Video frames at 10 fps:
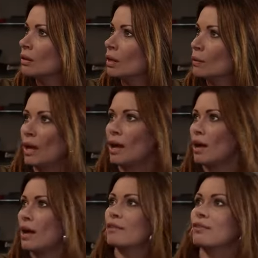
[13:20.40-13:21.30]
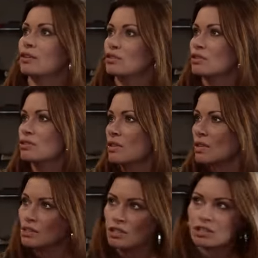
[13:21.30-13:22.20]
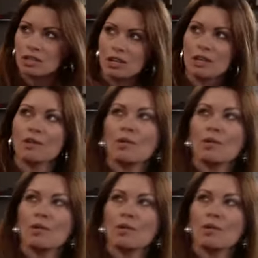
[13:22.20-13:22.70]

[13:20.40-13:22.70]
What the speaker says: Oh, I've got just a thing to cheer you